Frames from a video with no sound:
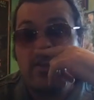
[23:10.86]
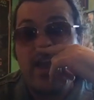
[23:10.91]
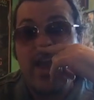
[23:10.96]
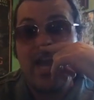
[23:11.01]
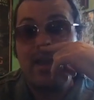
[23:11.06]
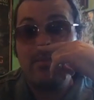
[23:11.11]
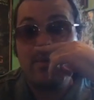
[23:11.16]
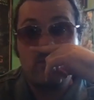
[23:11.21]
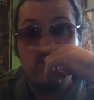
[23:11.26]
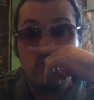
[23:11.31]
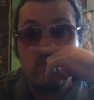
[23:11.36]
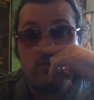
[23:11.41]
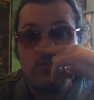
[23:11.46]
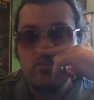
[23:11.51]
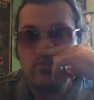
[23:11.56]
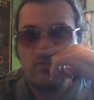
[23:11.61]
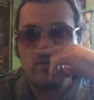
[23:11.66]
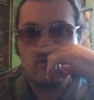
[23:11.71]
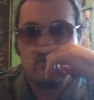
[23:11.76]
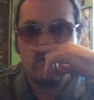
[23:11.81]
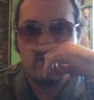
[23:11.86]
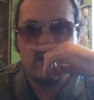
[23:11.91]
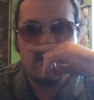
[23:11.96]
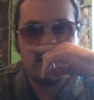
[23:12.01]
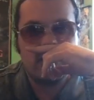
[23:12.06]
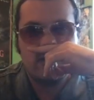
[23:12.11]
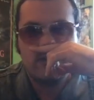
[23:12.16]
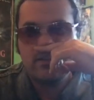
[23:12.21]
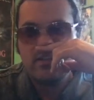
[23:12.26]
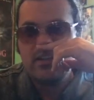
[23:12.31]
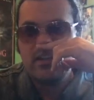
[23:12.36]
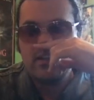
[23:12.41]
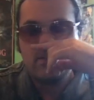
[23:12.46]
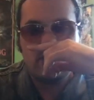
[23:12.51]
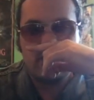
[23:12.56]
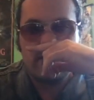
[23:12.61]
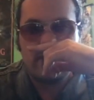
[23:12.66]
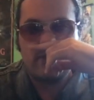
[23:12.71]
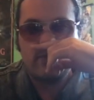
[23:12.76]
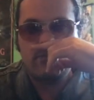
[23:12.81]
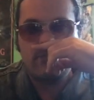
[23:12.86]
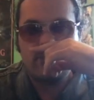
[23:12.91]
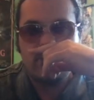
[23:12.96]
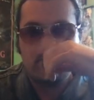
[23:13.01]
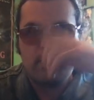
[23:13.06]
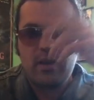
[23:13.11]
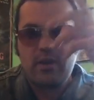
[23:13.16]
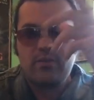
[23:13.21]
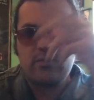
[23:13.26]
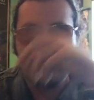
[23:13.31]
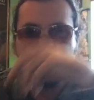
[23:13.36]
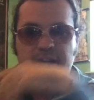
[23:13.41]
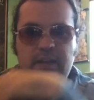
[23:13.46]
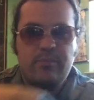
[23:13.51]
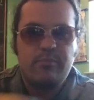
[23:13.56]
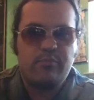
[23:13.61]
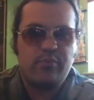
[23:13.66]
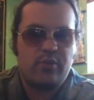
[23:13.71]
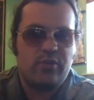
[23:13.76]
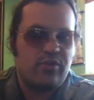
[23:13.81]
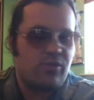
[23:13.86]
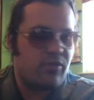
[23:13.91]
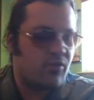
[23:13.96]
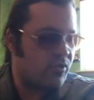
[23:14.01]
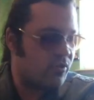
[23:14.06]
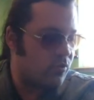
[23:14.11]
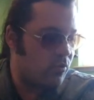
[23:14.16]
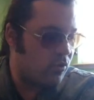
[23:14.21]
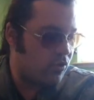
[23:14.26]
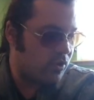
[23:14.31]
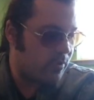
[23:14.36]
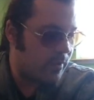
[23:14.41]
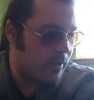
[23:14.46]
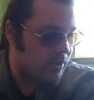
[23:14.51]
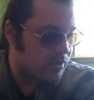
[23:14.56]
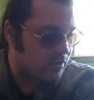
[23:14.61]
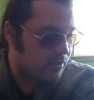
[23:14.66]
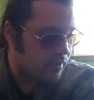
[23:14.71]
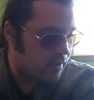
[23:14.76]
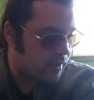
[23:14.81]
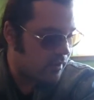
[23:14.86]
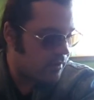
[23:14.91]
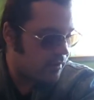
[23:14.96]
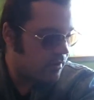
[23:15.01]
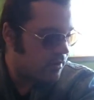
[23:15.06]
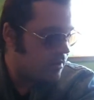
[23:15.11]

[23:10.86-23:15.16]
anime ones. So like. Parasite, Prison School, especially.